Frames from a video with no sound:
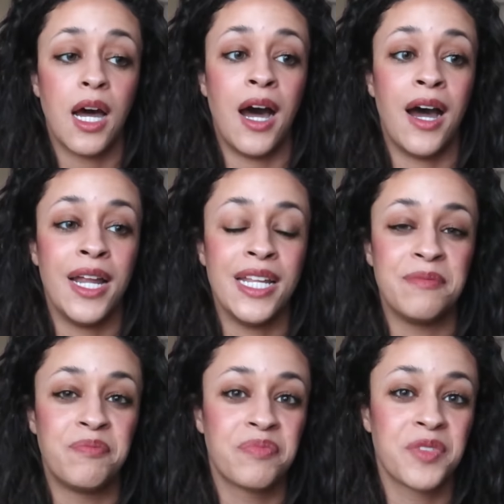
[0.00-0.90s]

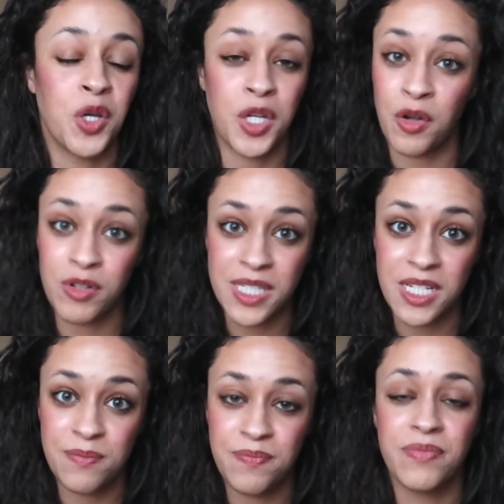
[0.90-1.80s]
I couldn't go to
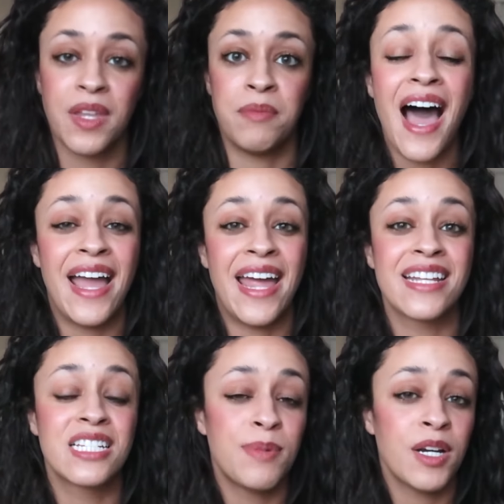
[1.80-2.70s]
sleep. I had
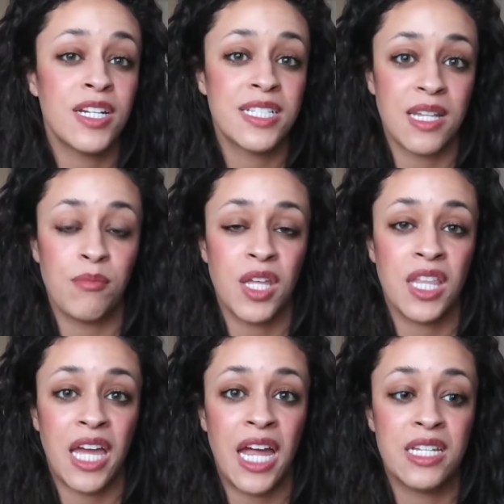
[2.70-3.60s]
experienced
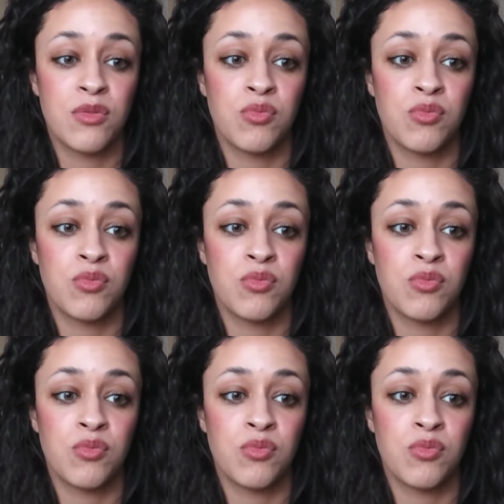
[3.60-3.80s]
something that